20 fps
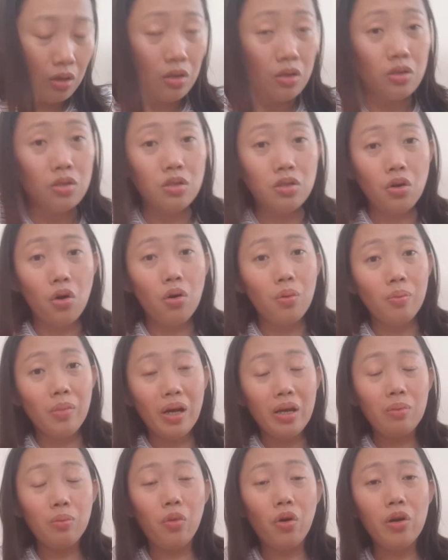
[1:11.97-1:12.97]
So
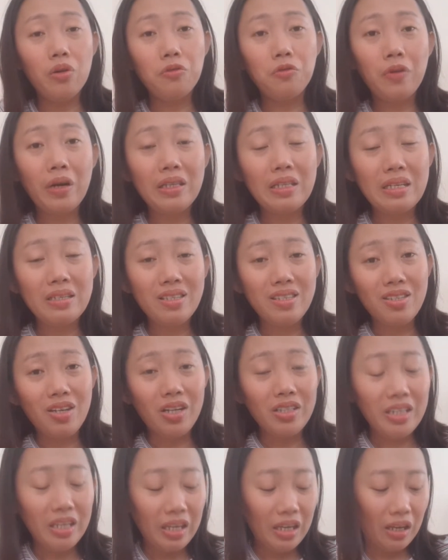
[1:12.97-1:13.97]
my boyfriend is
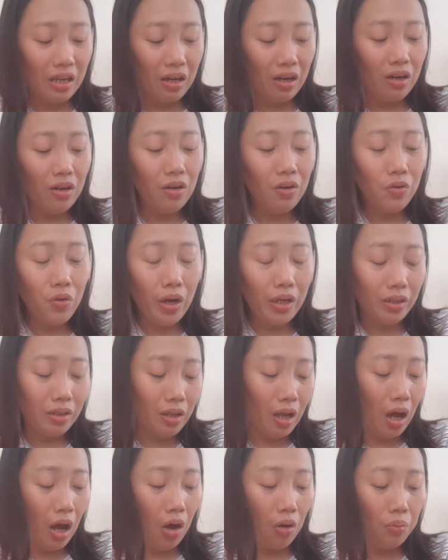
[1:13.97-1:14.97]
not here right
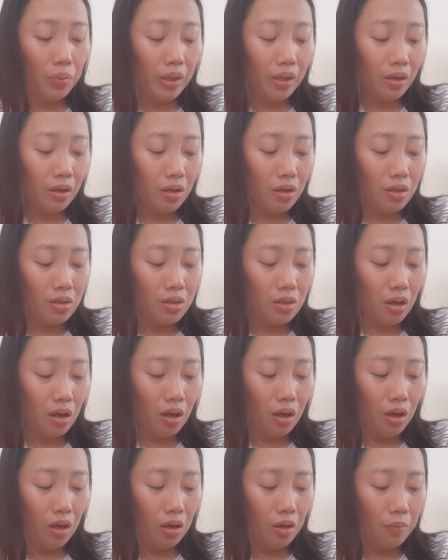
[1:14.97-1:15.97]
now because
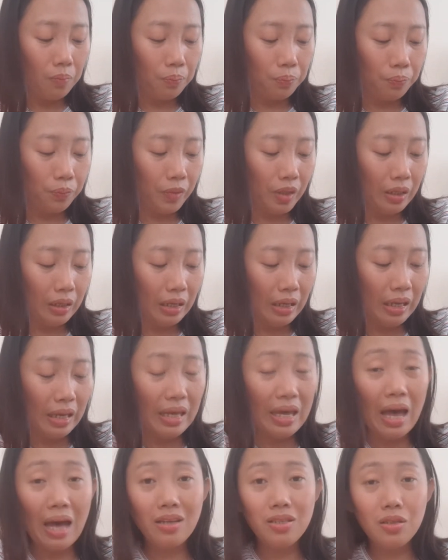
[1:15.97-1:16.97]
he
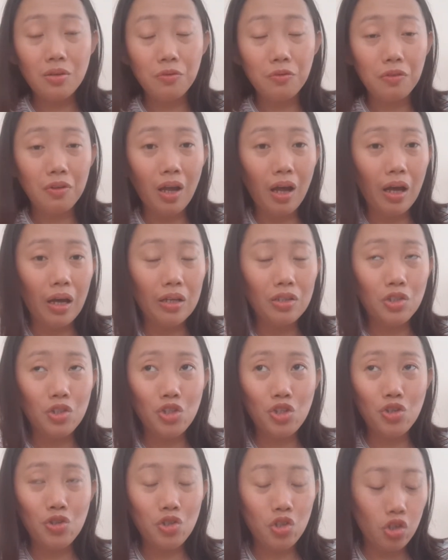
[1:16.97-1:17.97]
has a flight
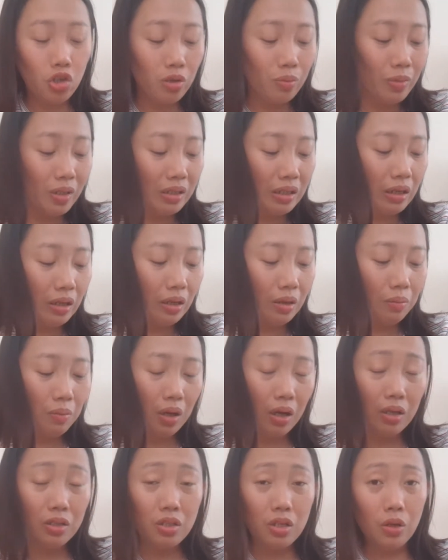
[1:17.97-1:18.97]
to Germany,
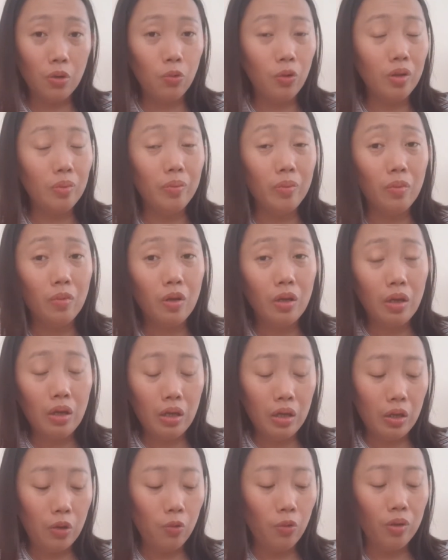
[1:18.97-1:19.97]
but he will
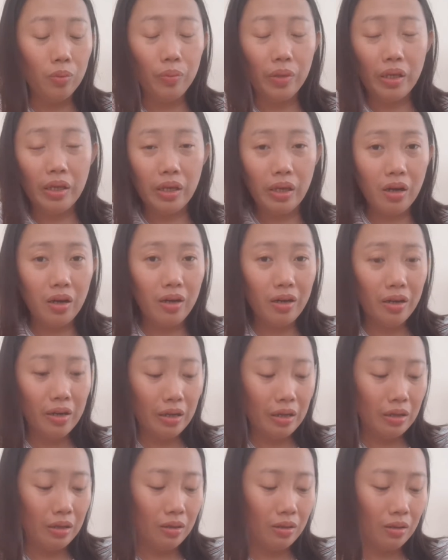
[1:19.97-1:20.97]
be here.
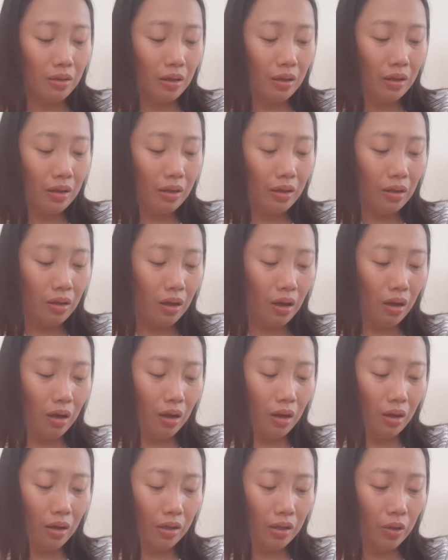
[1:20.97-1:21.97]

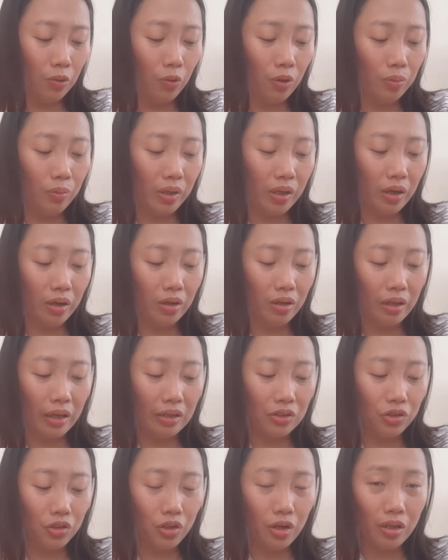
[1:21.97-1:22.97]
He will be here
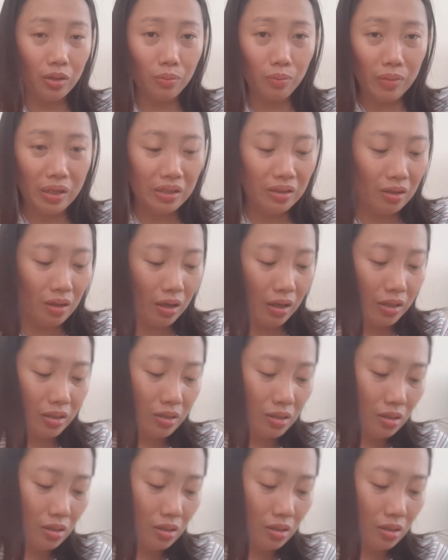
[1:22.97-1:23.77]
later at midnight.